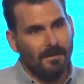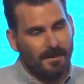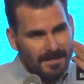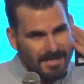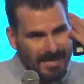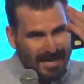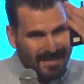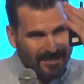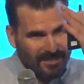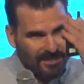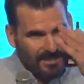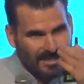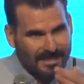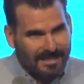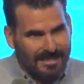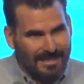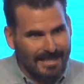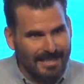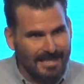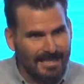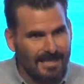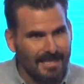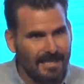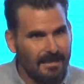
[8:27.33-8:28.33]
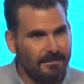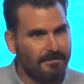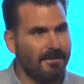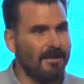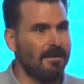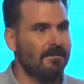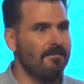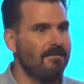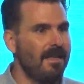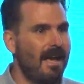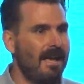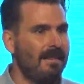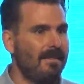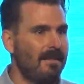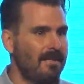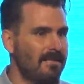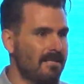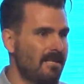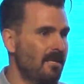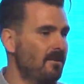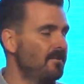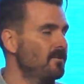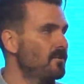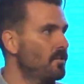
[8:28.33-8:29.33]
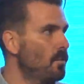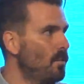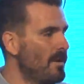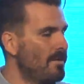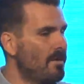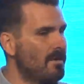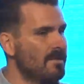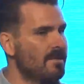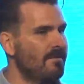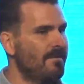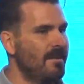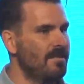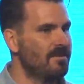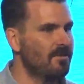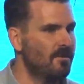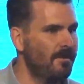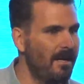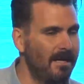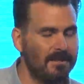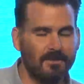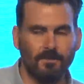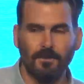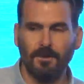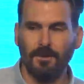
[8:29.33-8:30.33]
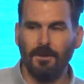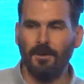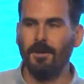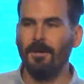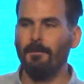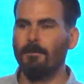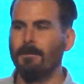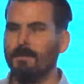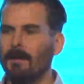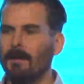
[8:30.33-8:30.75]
that is actually leading in front of that tells you when those events are about to occur.